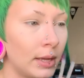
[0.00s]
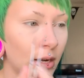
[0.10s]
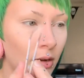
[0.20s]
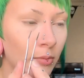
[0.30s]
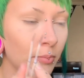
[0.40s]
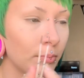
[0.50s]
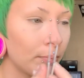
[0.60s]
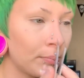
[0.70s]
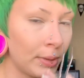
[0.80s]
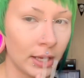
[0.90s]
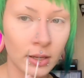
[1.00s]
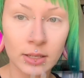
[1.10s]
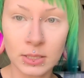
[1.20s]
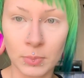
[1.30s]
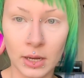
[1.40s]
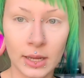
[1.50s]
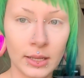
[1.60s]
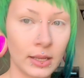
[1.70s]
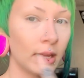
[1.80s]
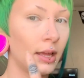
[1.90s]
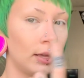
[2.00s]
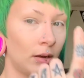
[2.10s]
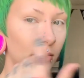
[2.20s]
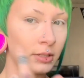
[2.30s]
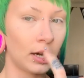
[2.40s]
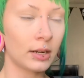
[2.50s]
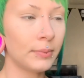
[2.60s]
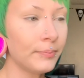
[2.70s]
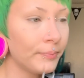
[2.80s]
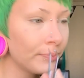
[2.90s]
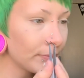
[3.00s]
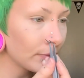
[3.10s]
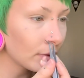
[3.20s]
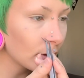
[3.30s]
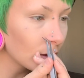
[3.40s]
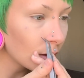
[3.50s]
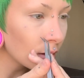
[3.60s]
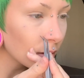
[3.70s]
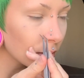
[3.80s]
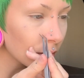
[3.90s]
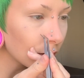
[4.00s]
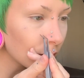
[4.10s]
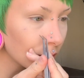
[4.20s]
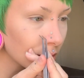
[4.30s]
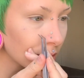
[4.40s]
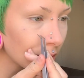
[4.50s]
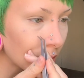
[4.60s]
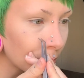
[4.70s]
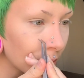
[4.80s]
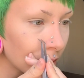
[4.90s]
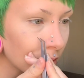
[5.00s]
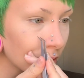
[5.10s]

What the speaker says: And I'll pick a spot and I'll dot them. So let's say I'll put